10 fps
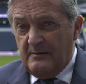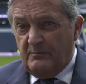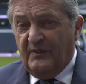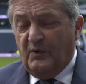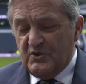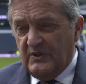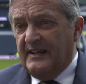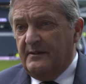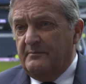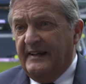We've also
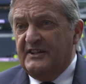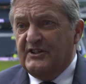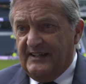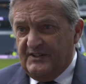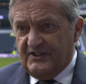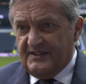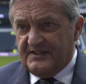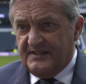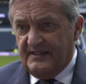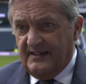had many challenges.